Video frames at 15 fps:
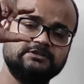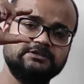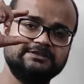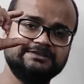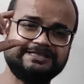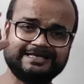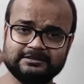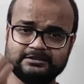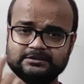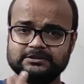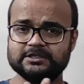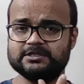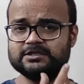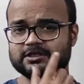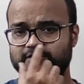then
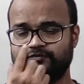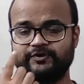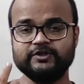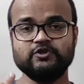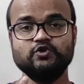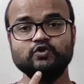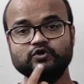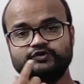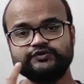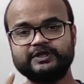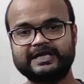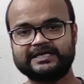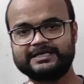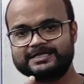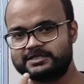the surface looks
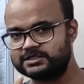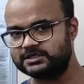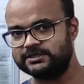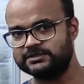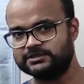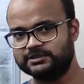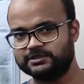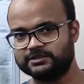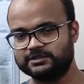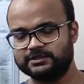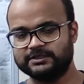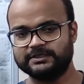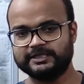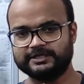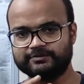like a cylinder.
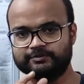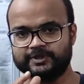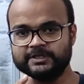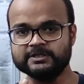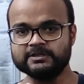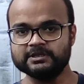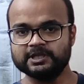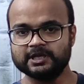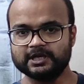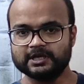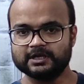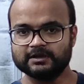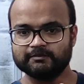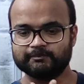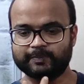That means
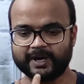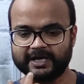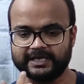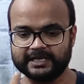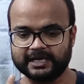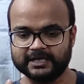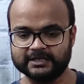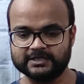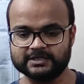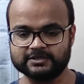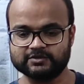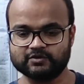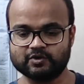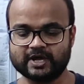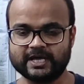pi r
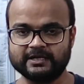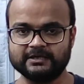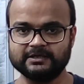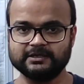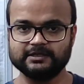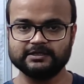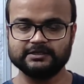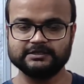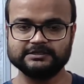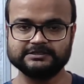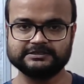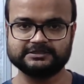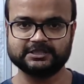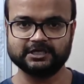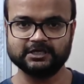square
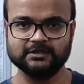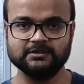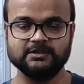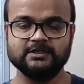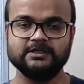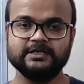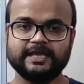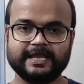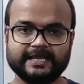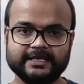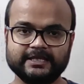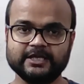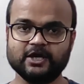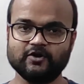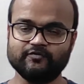is the
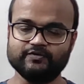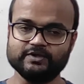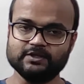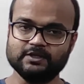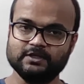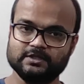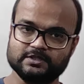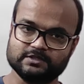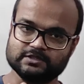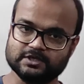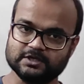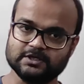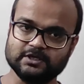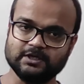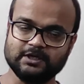area of a
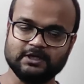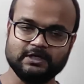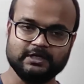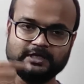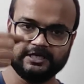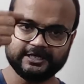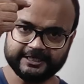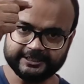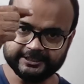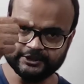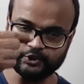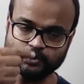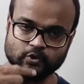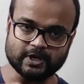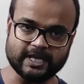circle
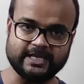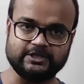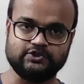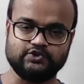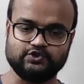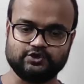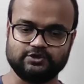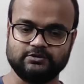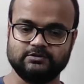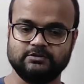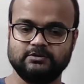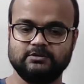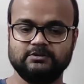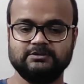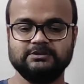into h.
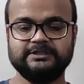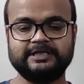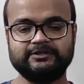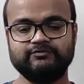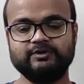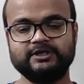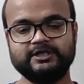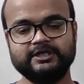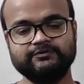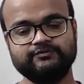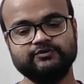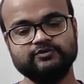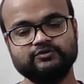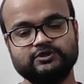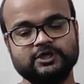That will
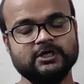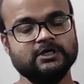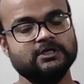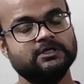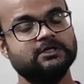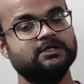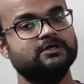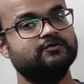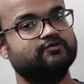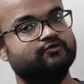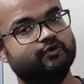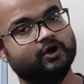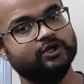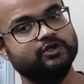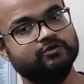gives you the
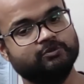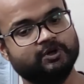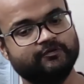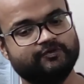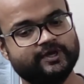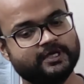volume of